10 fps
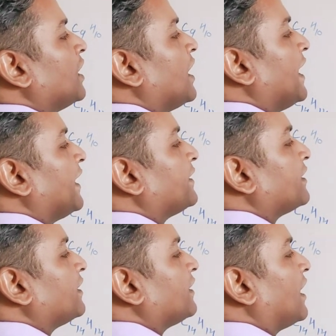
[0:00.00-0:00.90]
And
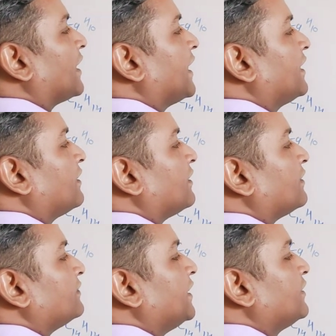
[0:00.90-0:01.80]
again,
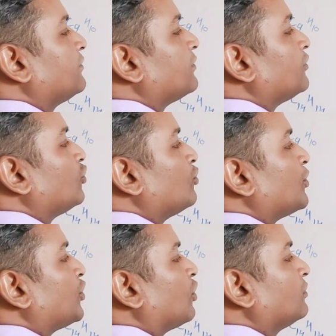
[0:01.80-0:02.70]
these 2
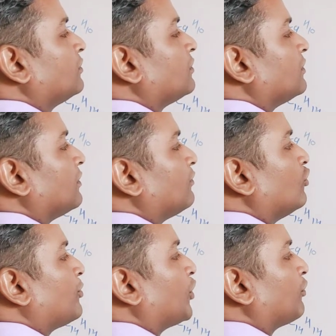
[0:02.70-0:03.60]
proton,
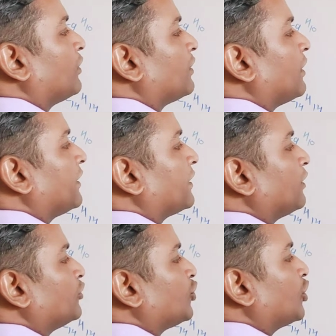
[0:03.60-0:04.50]
4 proton
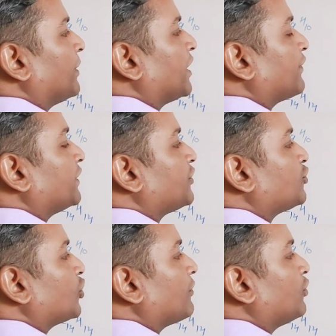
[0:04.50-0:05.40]
will show coupling with this
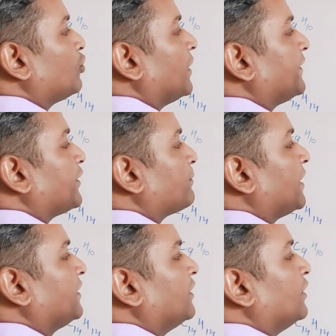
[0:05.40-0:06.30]
to give you a
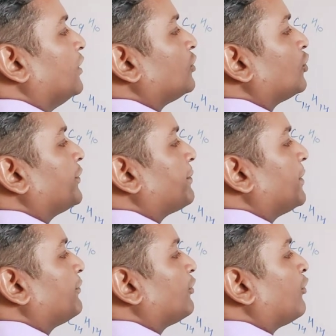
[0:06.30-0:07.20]
triplet. So
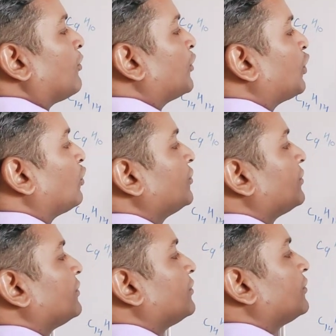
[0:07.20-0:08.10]
triplet for 4 protons.
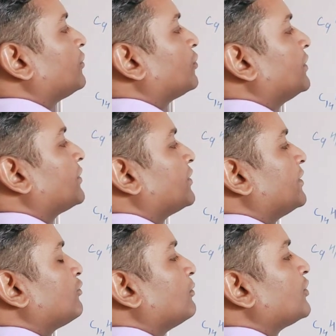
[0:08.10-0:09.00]
So this is the
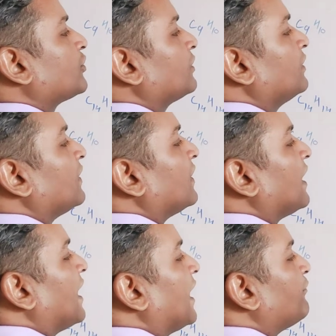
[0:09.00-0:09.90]
information.
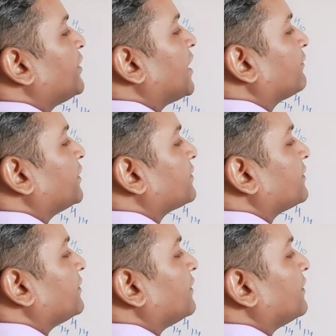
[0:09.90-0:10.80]
And we have this
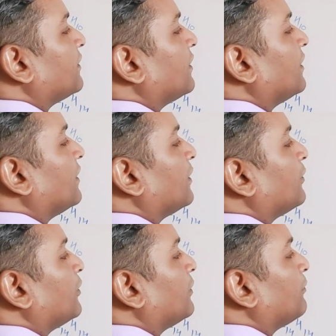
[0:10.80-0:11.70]

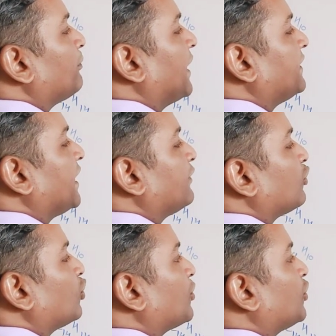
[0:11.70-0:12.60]
pentate for
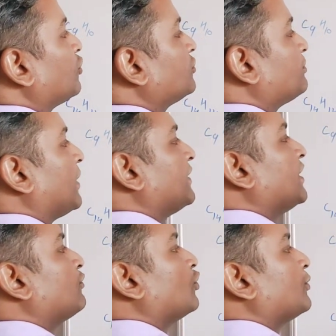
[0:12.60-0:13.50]
2 protons.
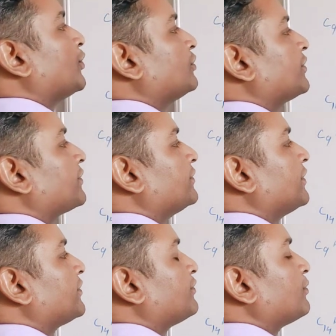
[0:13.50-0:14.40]
Pentate for 2 protons. This is
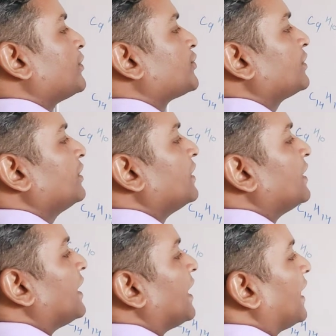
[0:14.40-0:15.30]
this information.
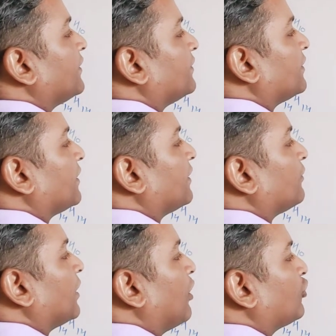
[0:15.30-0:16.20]
And
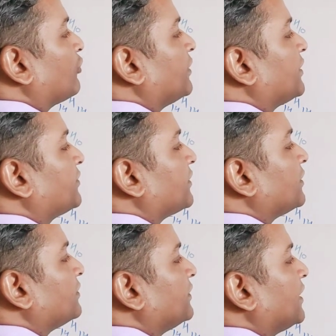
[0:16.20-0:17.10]
out of these,
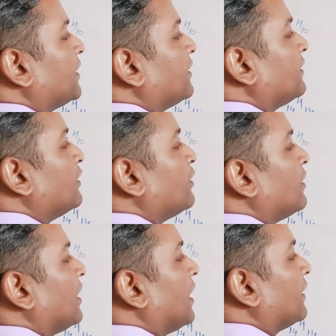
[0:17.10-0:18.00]
the
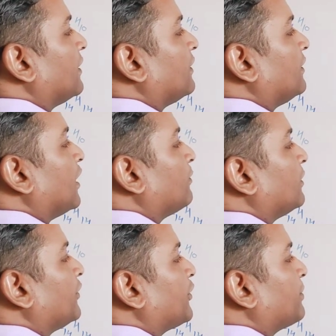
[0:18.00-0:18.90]

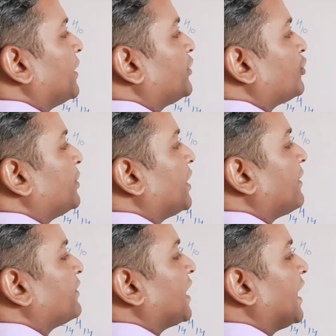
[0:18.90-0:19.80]
triplet should be
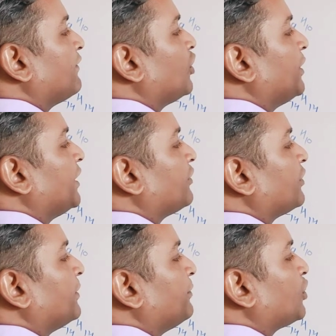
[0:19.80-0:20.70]
having high
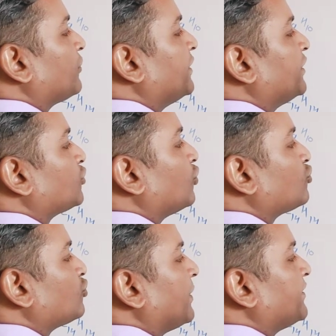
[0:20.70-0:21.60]
value. Because it is close
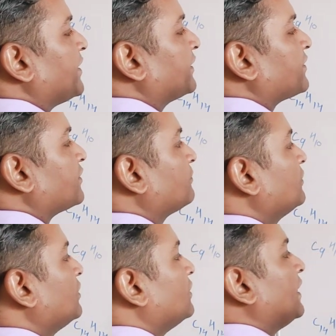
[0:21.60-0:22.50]
to benzene system.
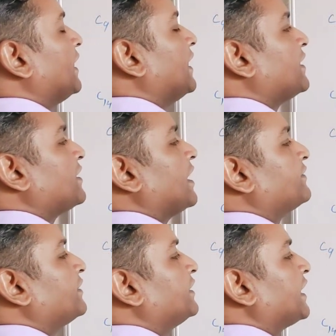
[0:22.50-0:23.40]
Is
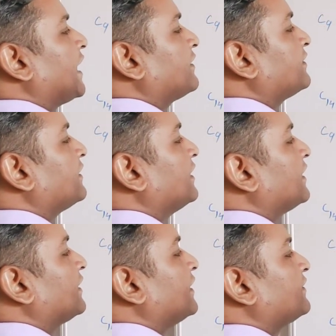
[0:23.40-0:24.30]
it the case?
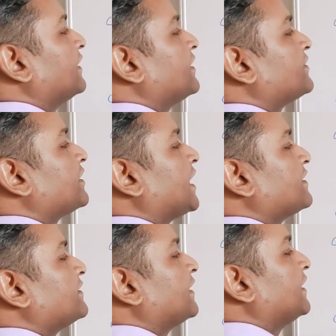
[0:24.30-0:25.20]
Yes, it is the case
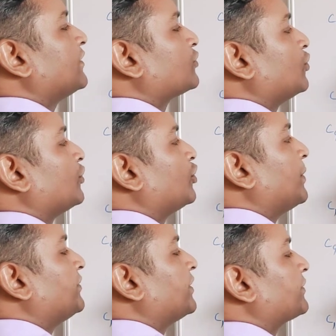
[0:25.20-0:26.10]
that it is closer to
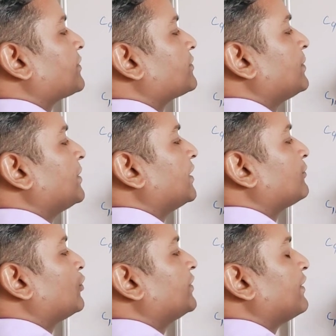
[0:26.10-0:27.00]
benzene system.
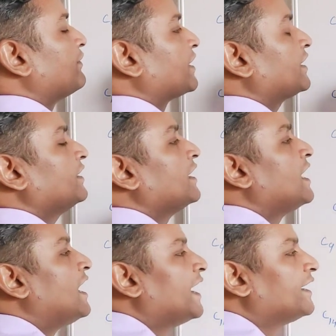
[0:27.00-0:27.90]
Therefore, it is having a
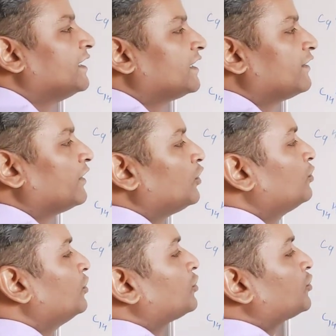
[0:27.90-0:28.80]
higher delta value.
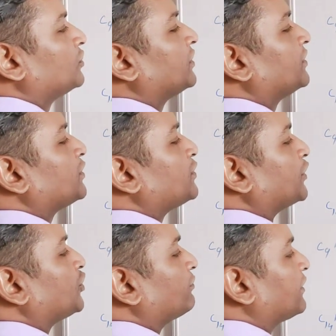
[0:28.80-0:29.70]
So this is the
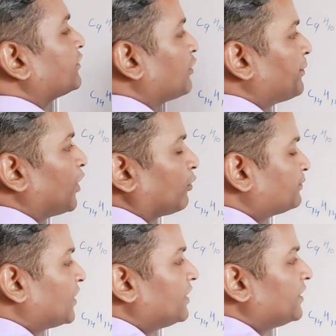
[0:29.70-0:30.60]
structure of this compound.
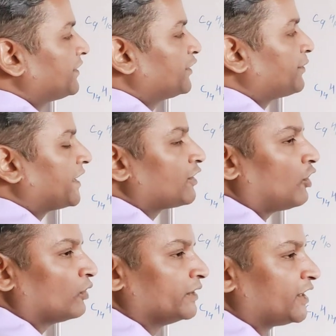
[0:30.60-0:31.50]
satisfying
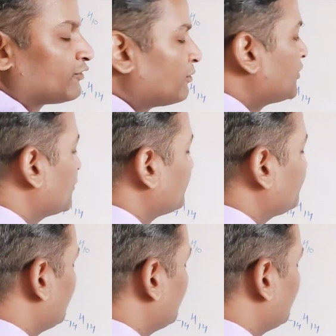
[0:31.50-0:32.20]
all the information.